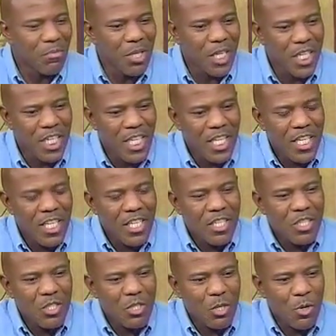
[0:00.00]
me,
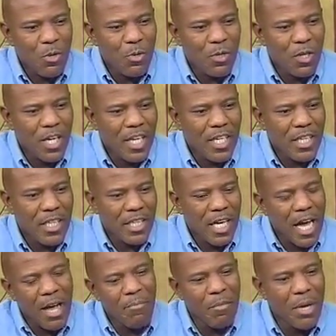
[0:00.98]
mm-hmm. so
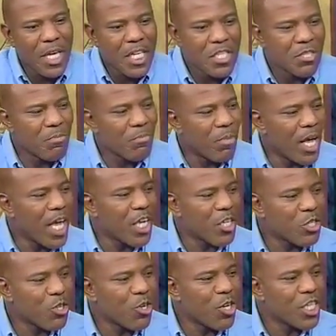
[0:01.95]
I made some bad
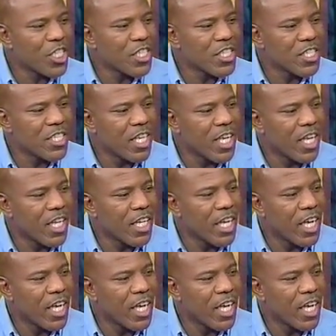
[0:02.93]
choices, and,